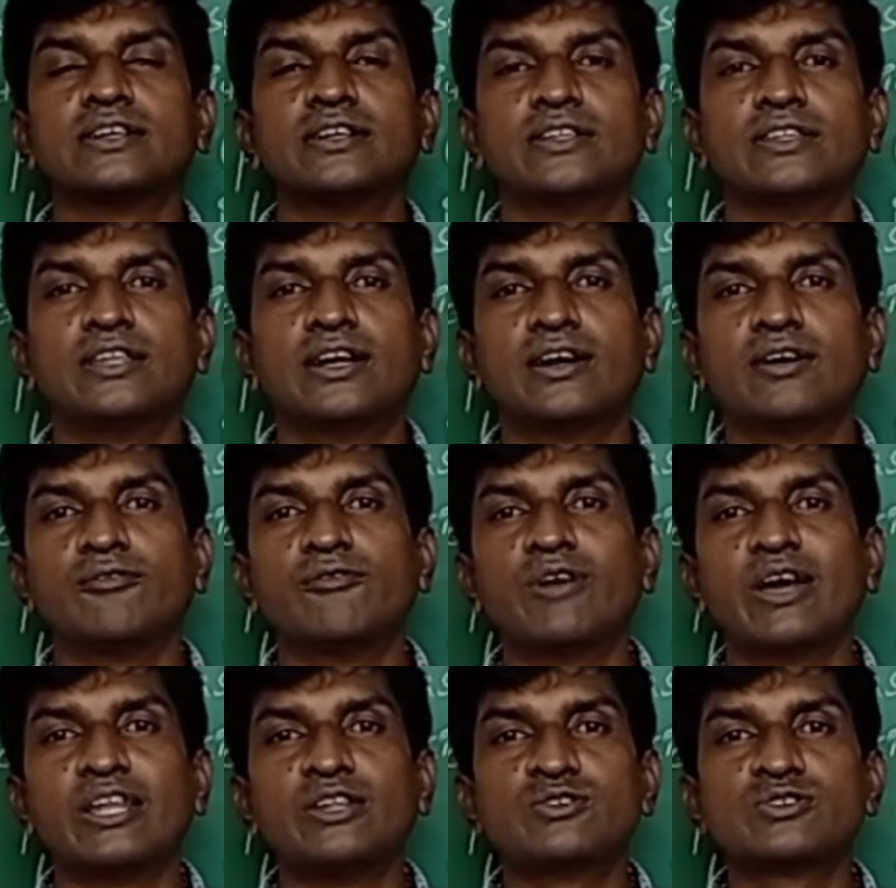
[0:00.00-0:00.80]
the
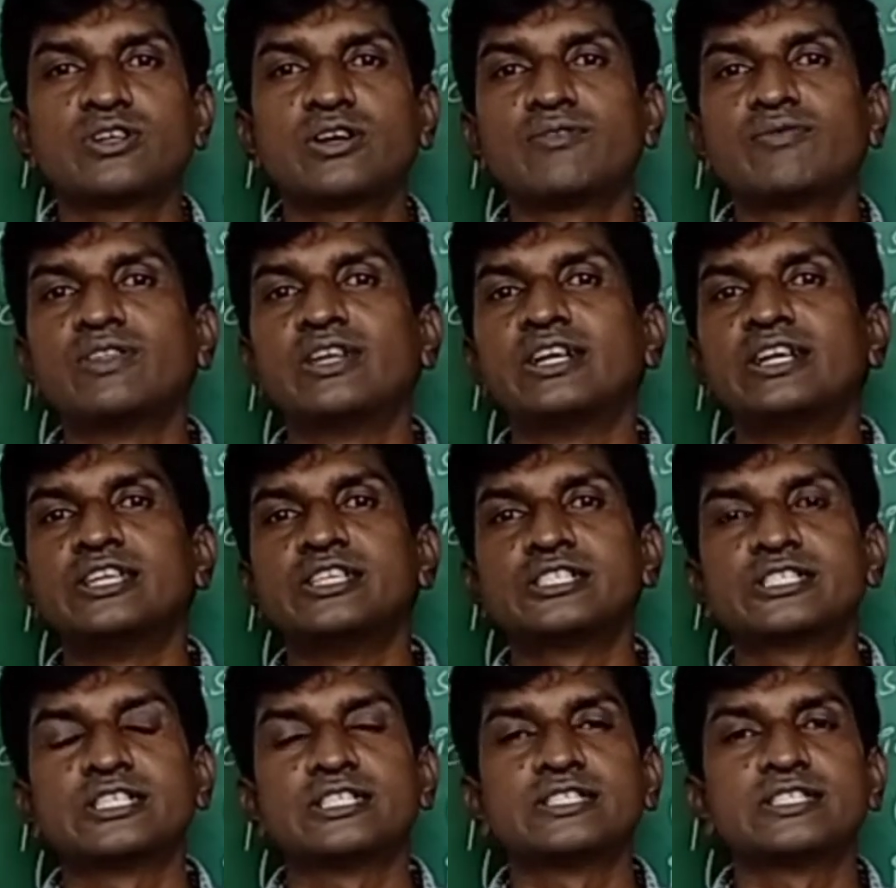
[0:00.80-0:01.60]
values of the
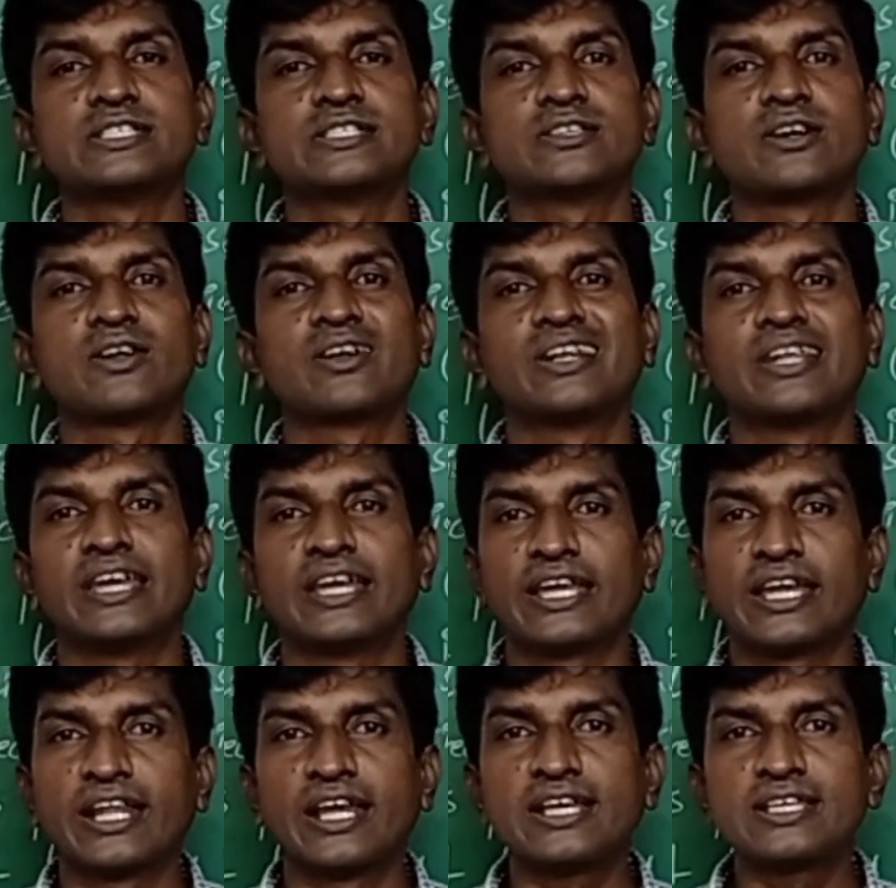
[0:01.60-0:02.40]
distances are
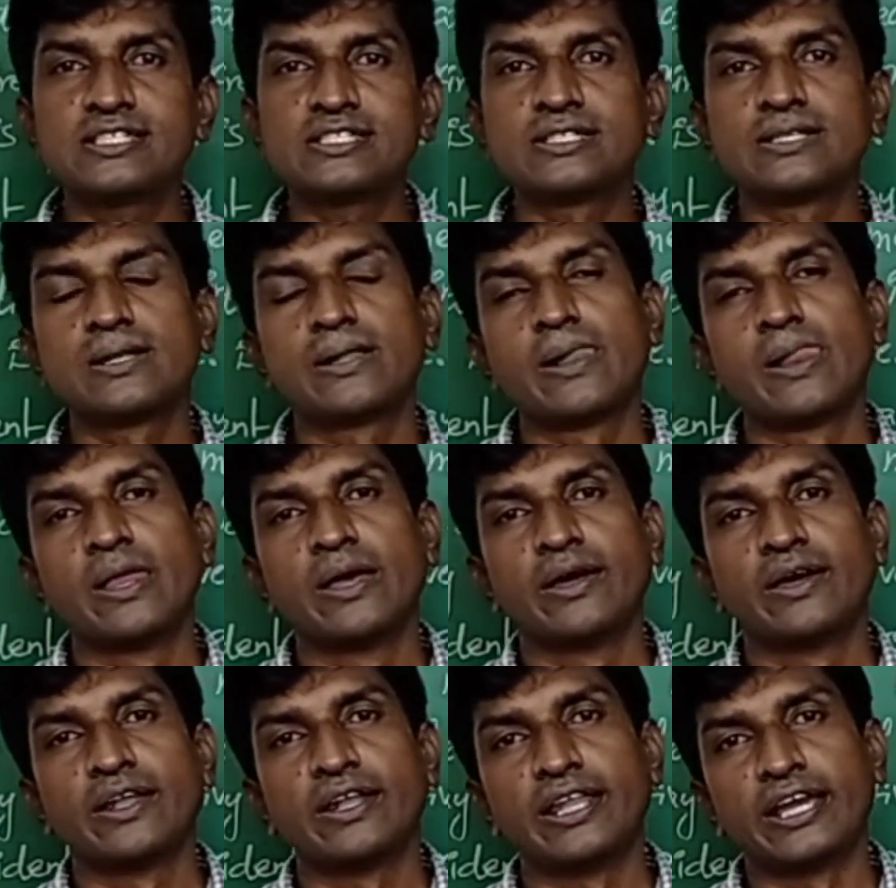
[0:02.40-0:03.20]
taken as
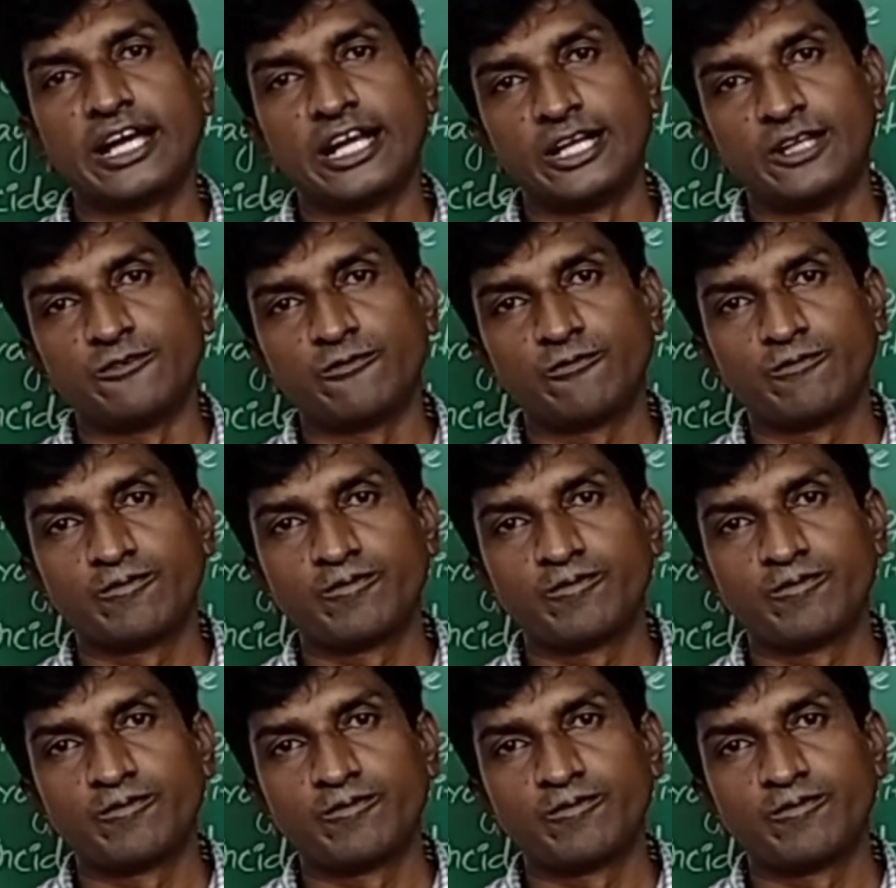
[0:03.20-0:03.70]
negative.